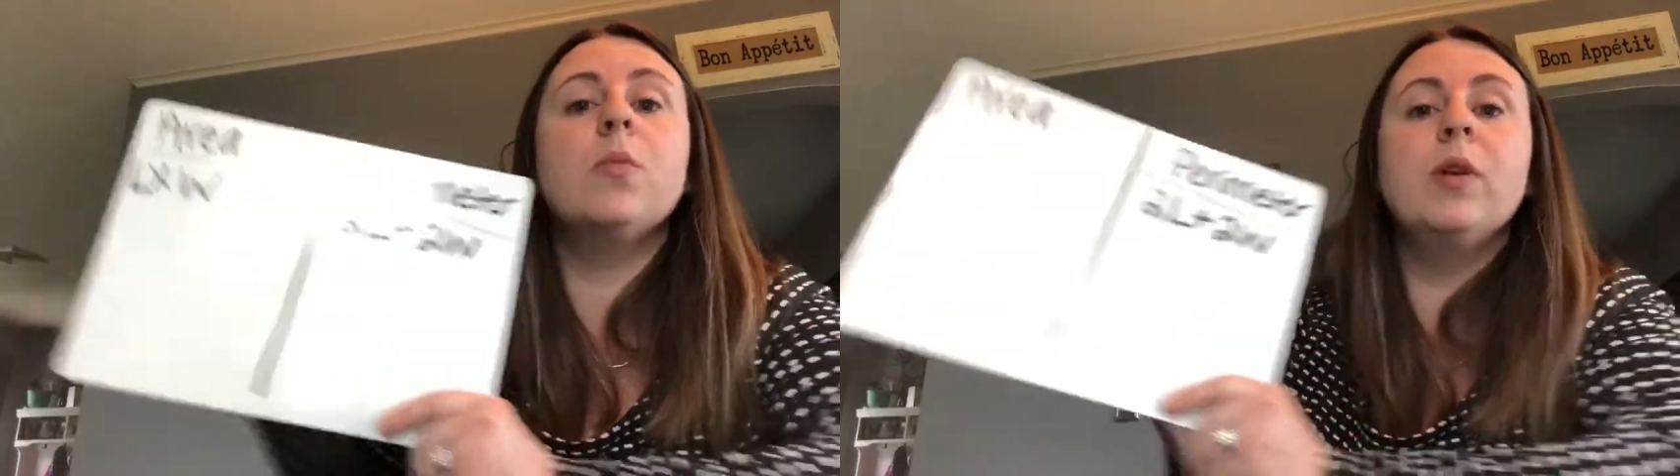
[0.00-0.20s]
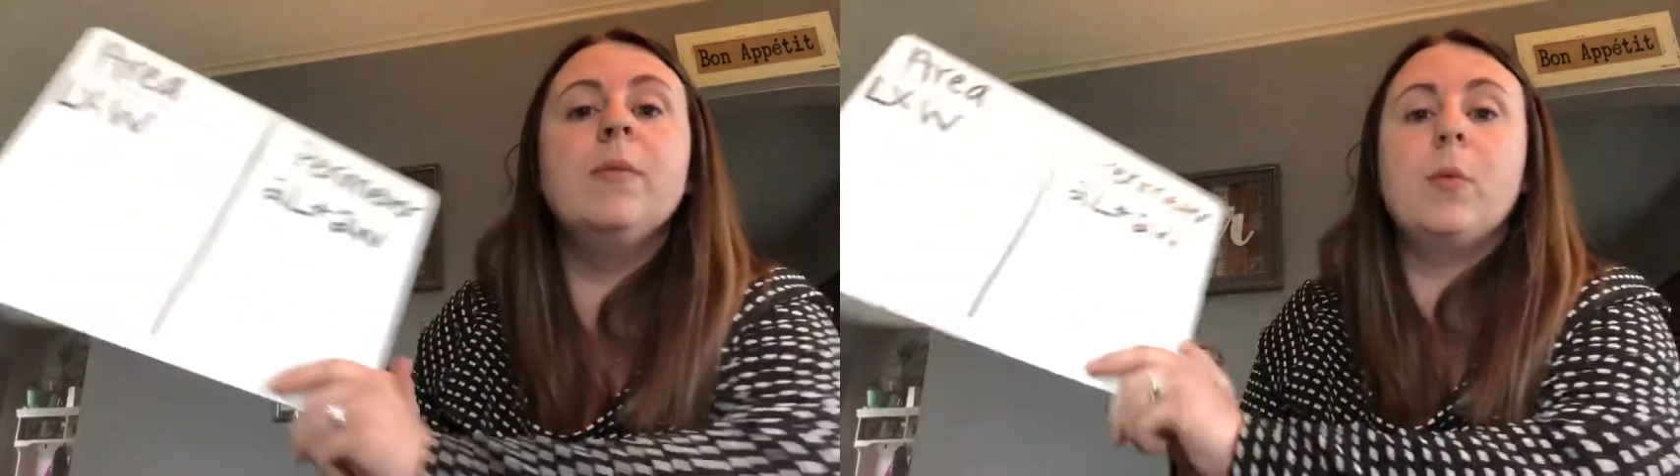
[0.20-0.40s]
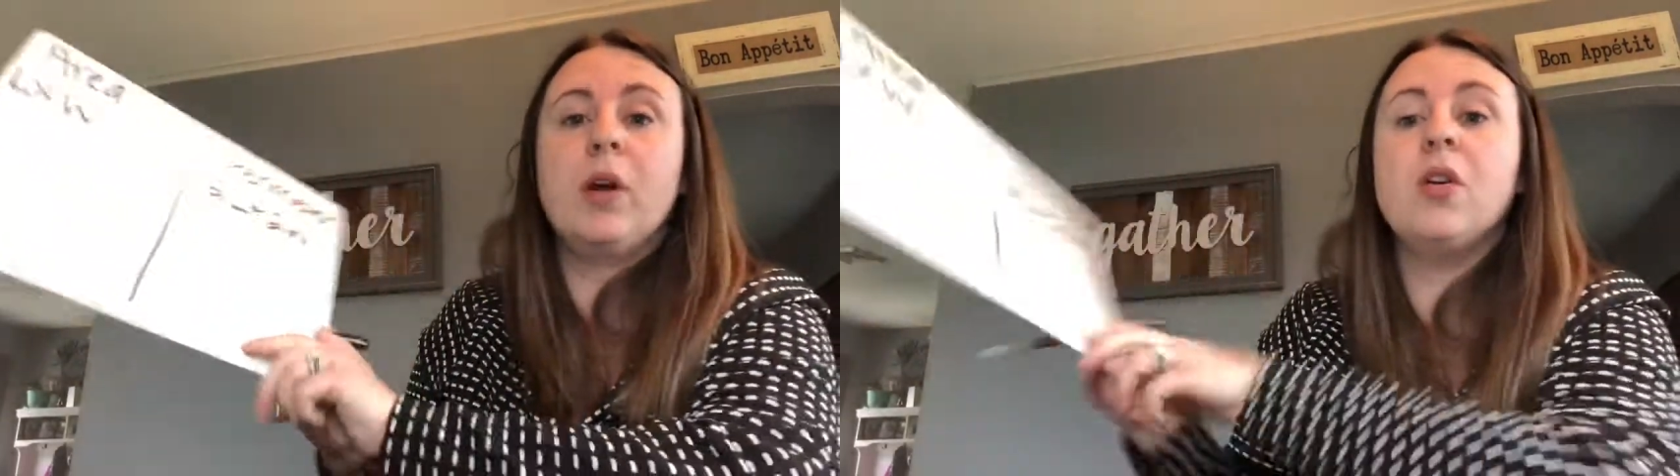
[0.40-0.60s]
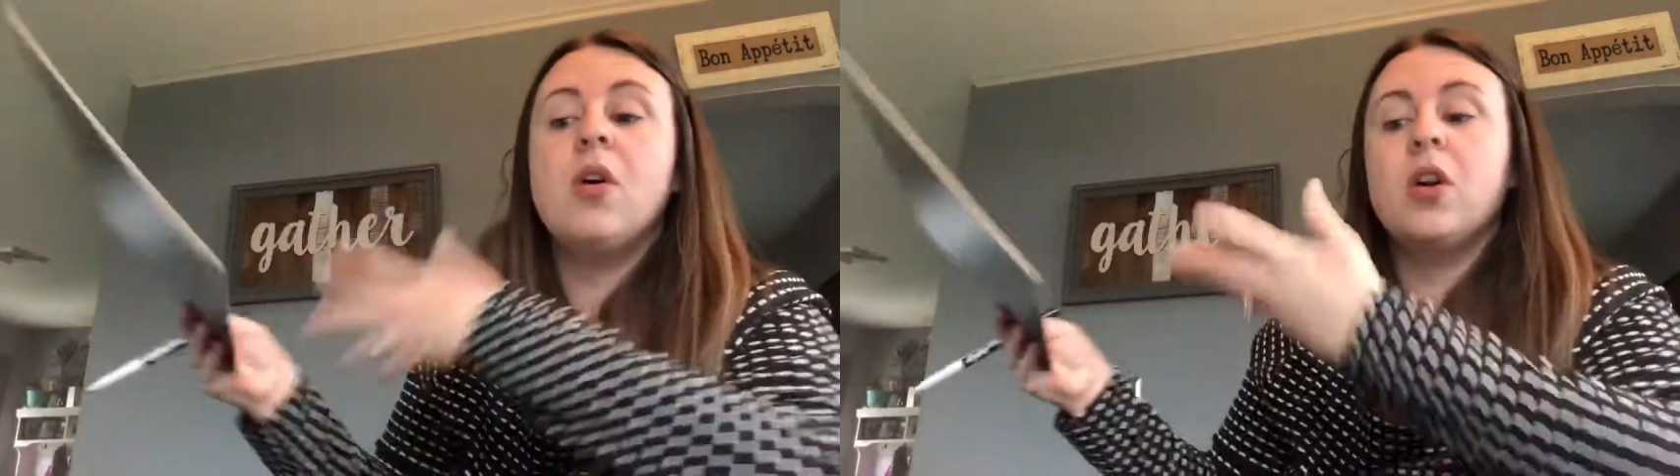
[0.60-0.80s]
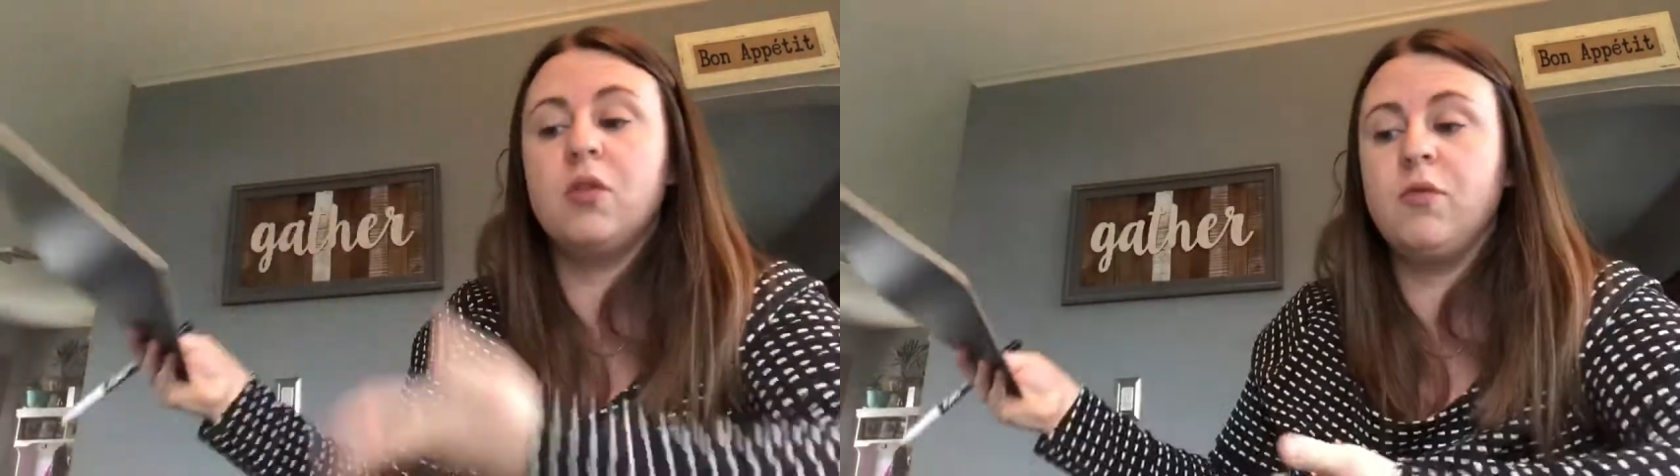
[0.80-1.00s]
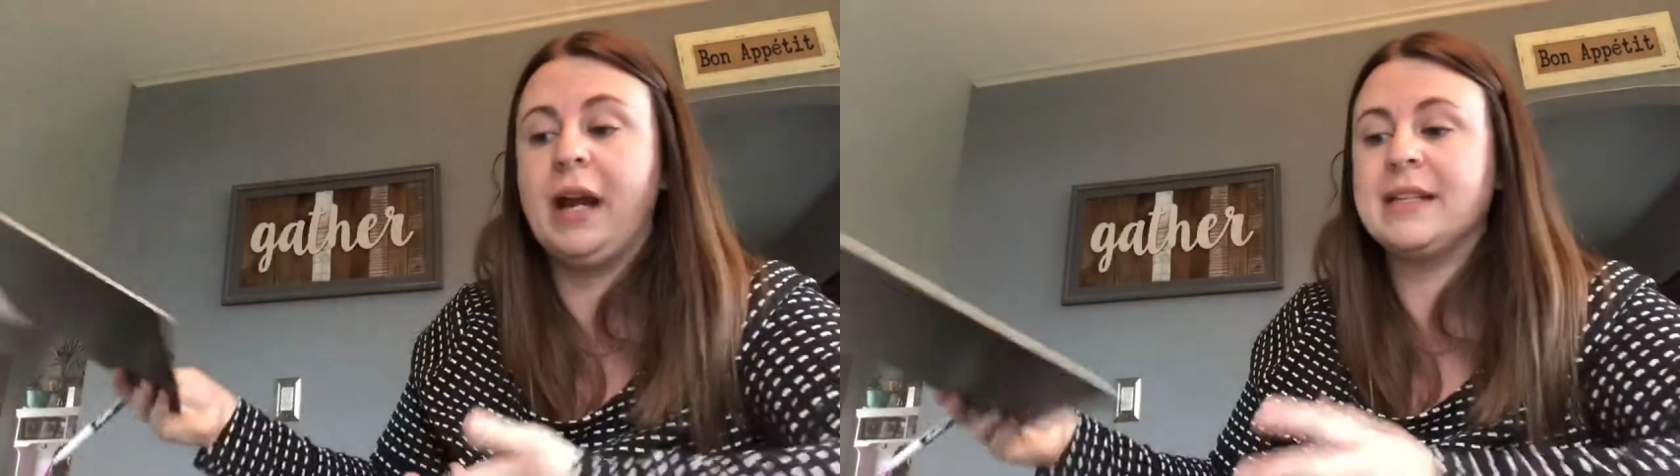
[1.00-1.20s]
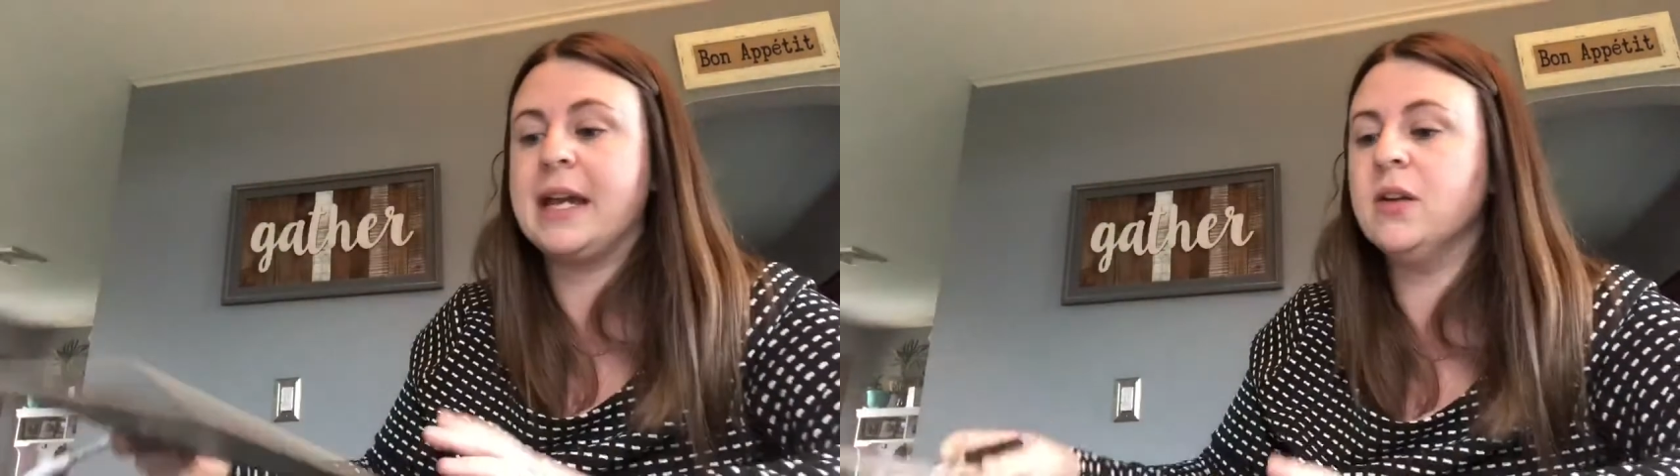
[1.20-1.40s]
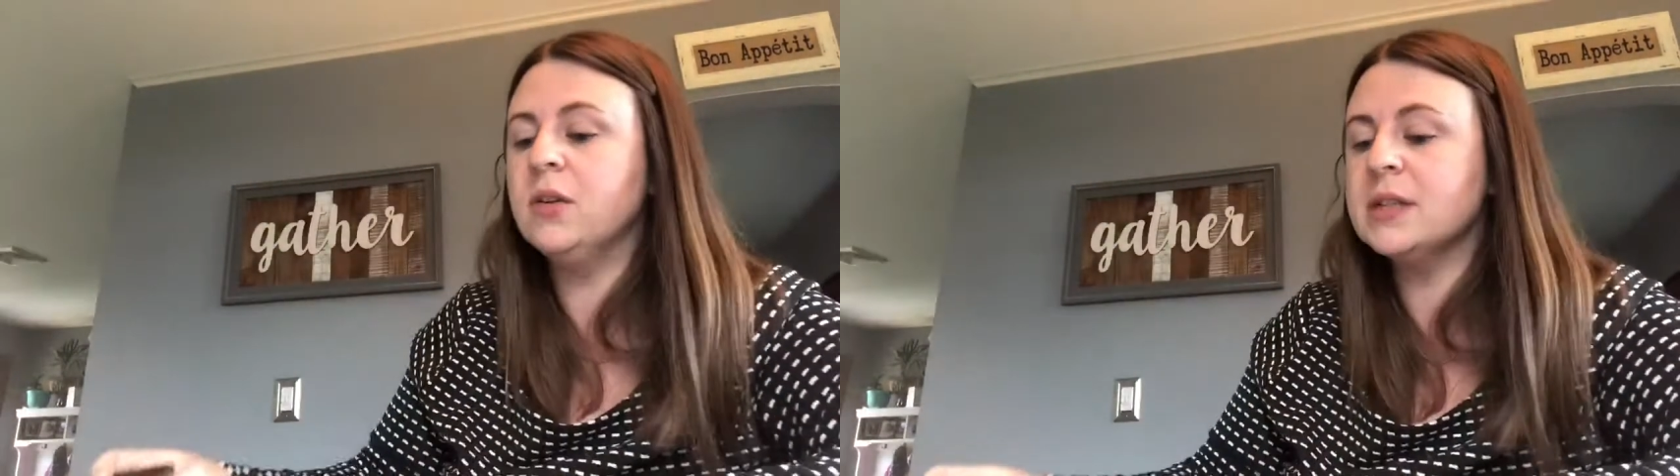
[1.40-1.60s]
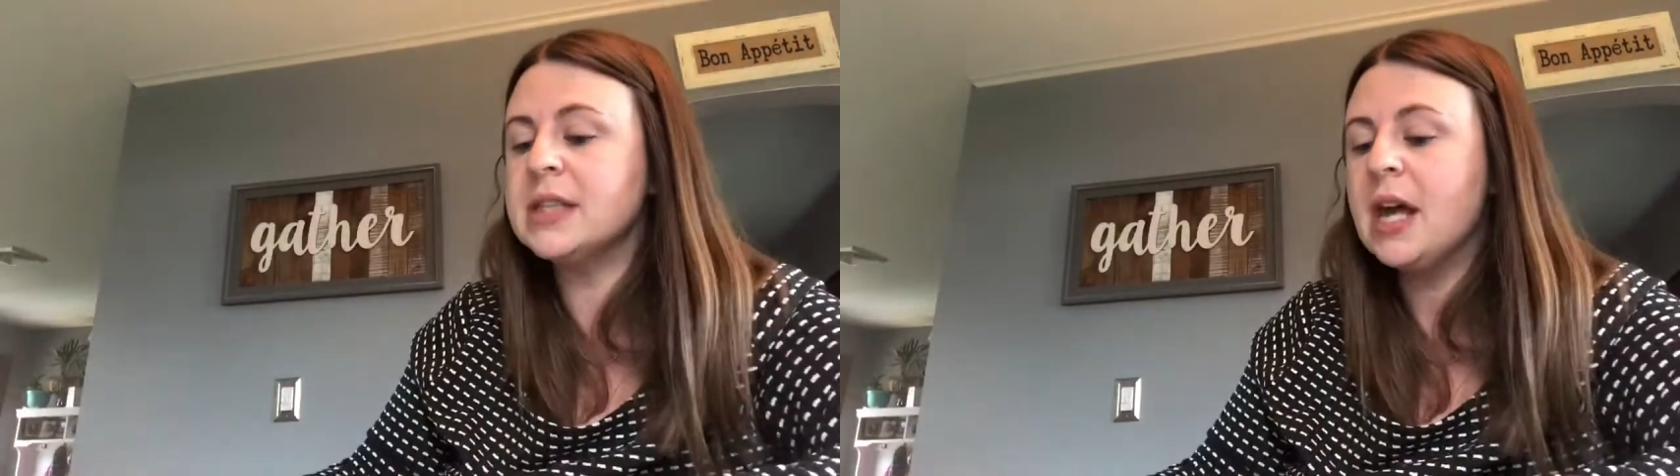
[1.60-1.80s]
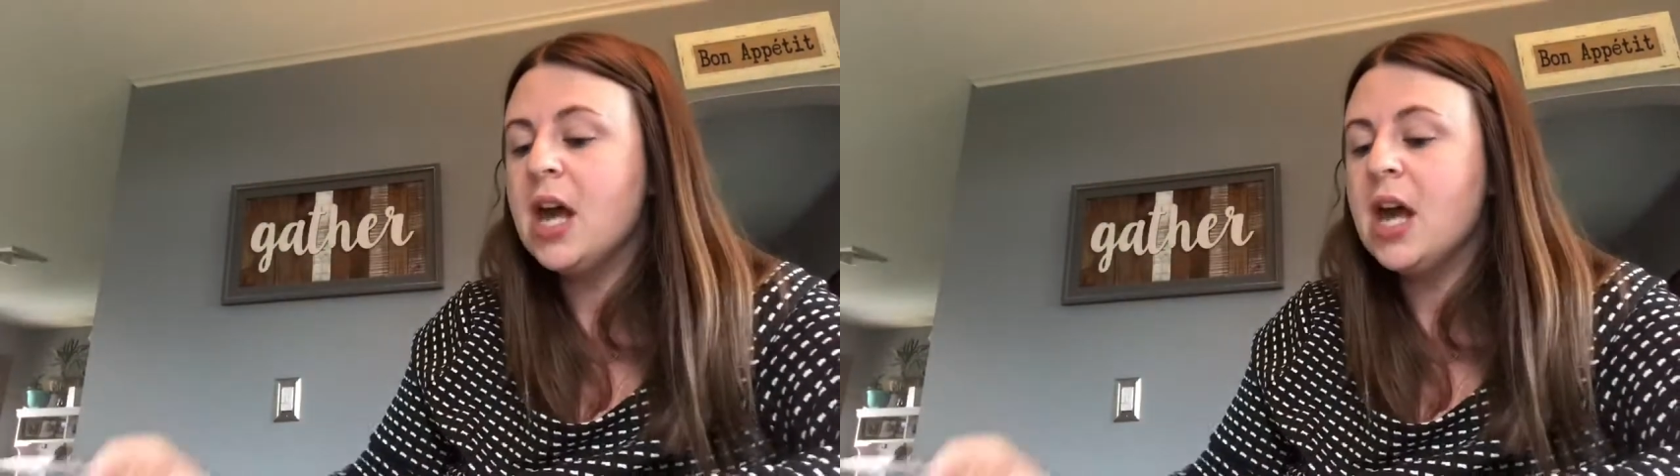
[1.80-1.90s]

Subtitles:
we've been working on are rectangles.